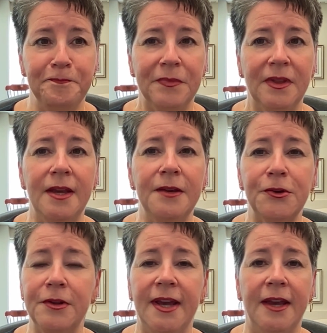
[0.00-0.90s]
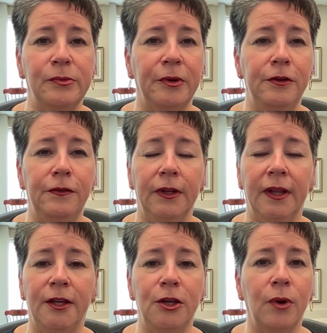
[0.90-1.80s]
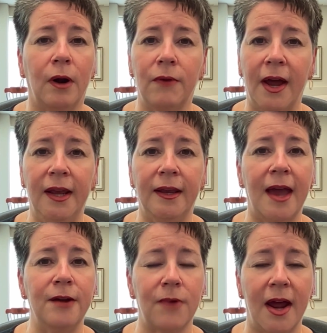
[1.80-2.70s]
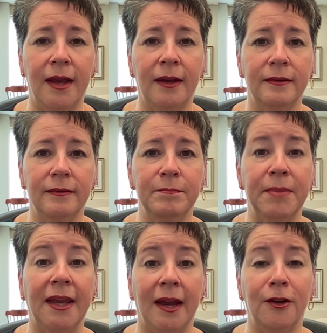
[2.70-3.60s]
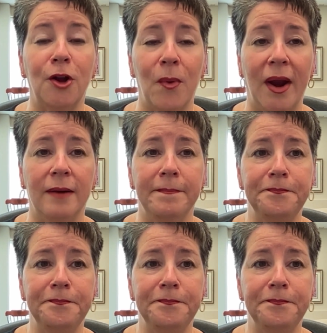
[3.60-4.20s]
These are the days when you feel like you are running and running, but getting nowhere.